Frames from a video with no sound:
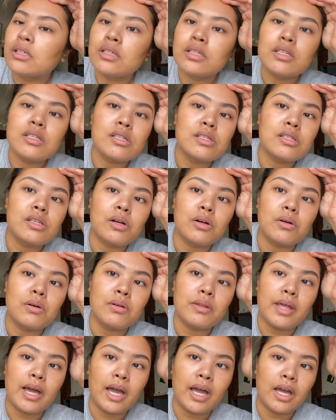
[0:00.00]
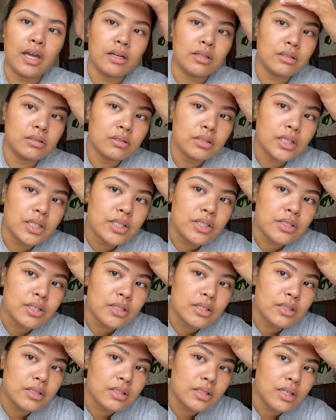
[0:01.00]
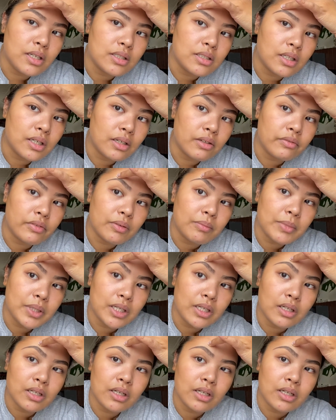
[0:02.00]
so that it's just easier for me.